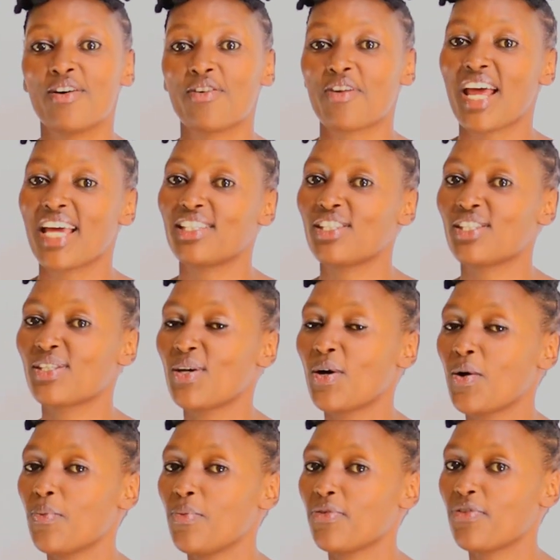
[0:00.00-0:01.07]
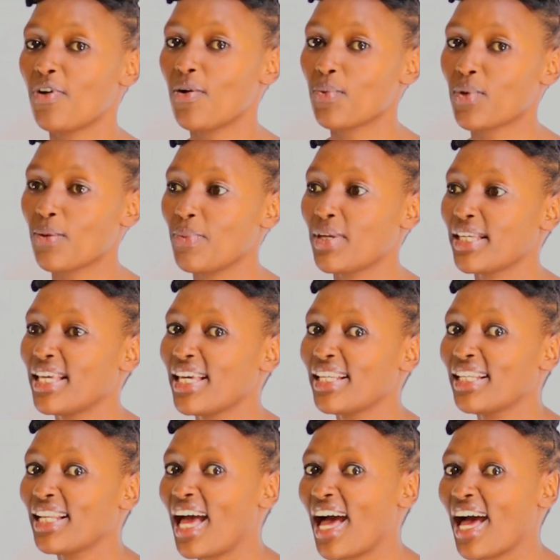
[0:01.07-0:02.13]
Alright, so before we
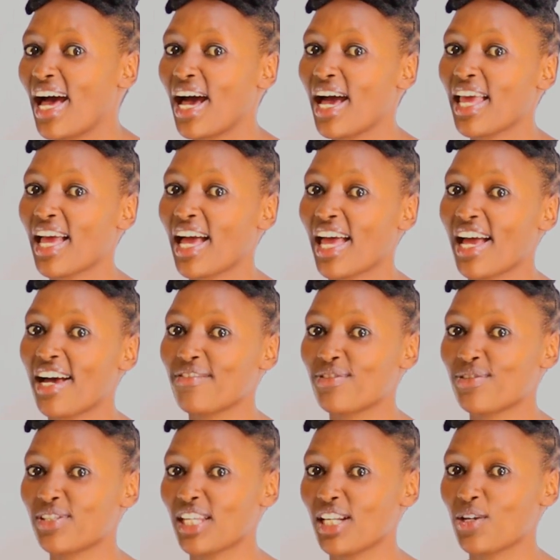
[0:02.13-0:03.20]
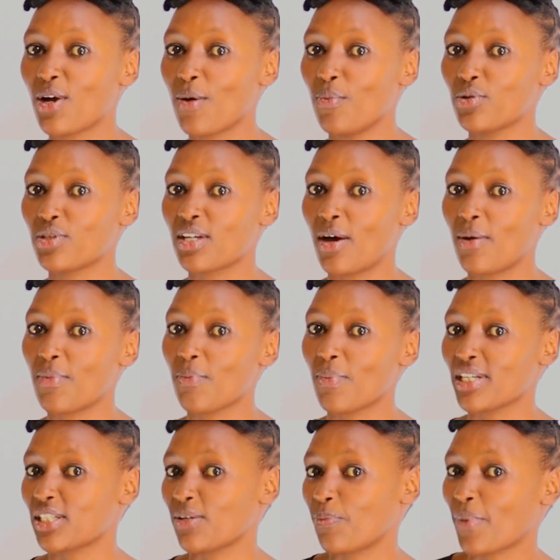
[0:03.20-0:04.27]
begin, I have to tell you about our
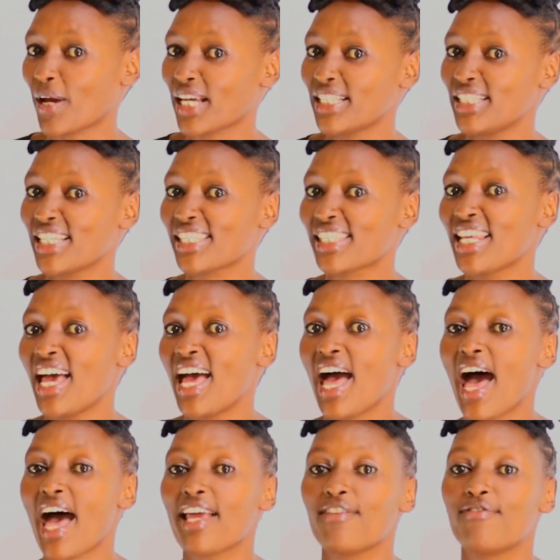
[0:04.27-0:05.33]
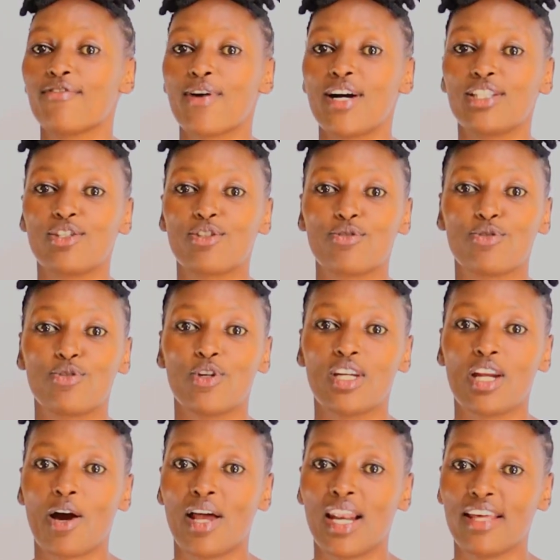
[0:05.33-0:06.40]
membership packages. If you want to
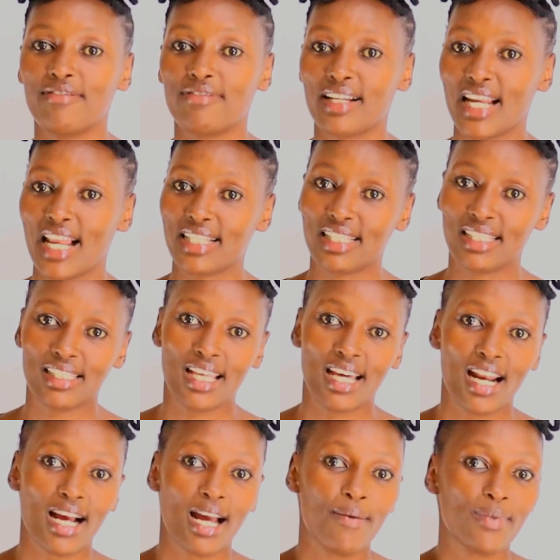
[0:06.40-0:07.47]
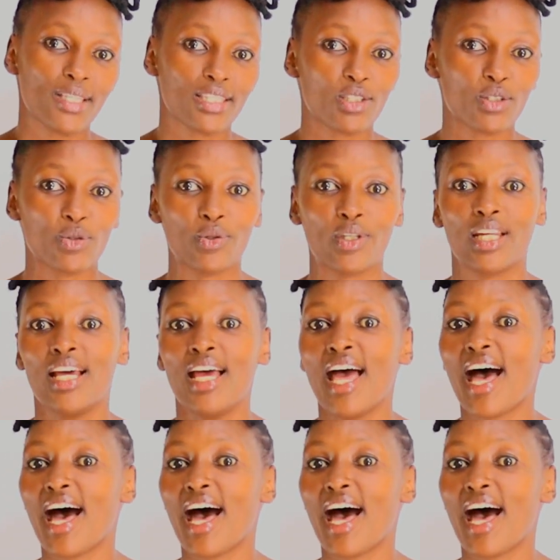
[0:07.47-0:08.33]
join our live classes that are coming soon,